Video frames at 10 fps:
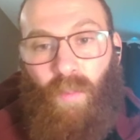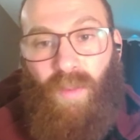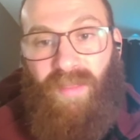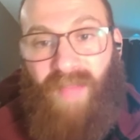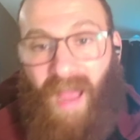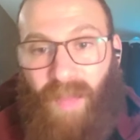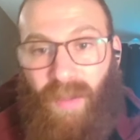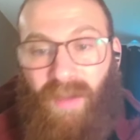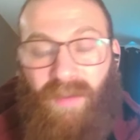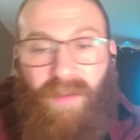With
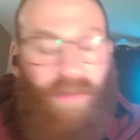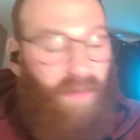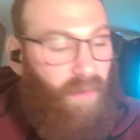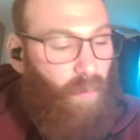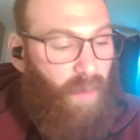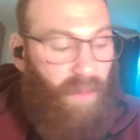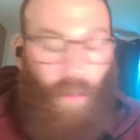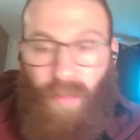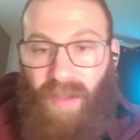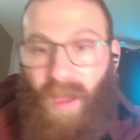DAMA, with
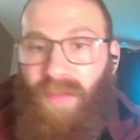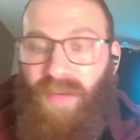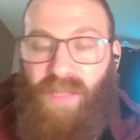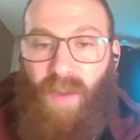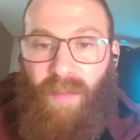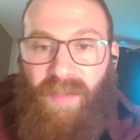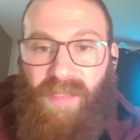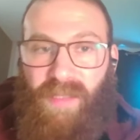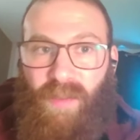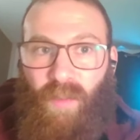all the other
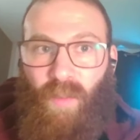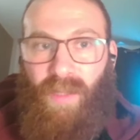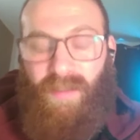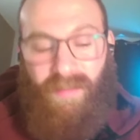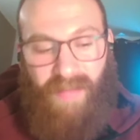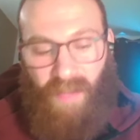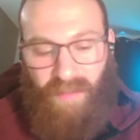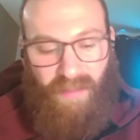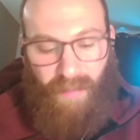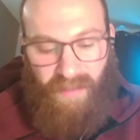experiments, well, now
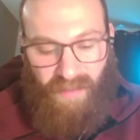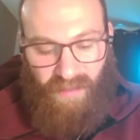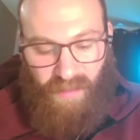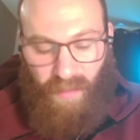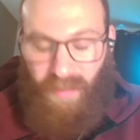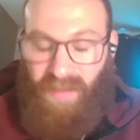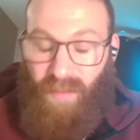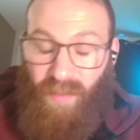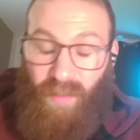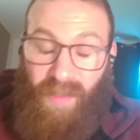the dependence on the
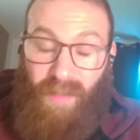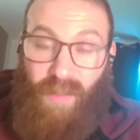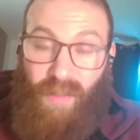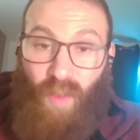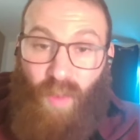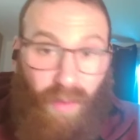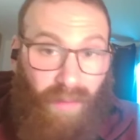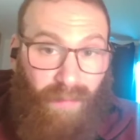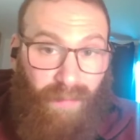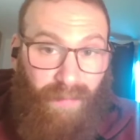experimental model becomes
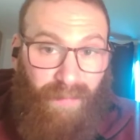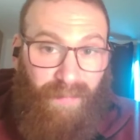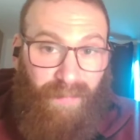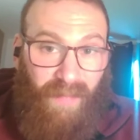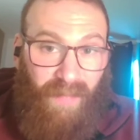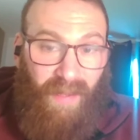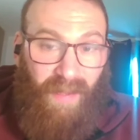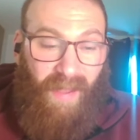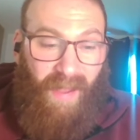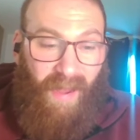stronger.
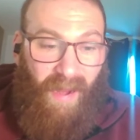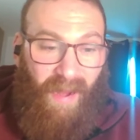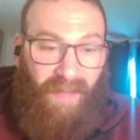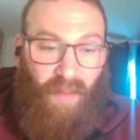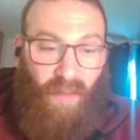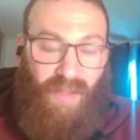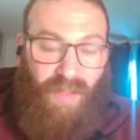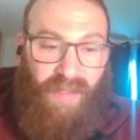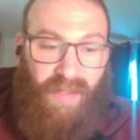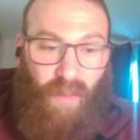And then the
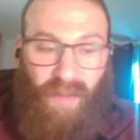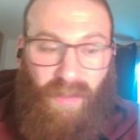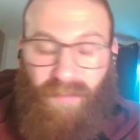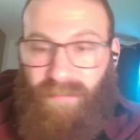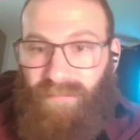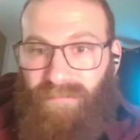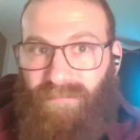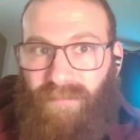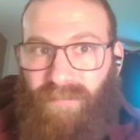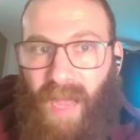question is, well,
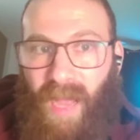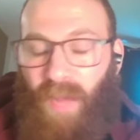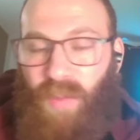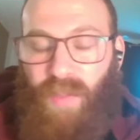how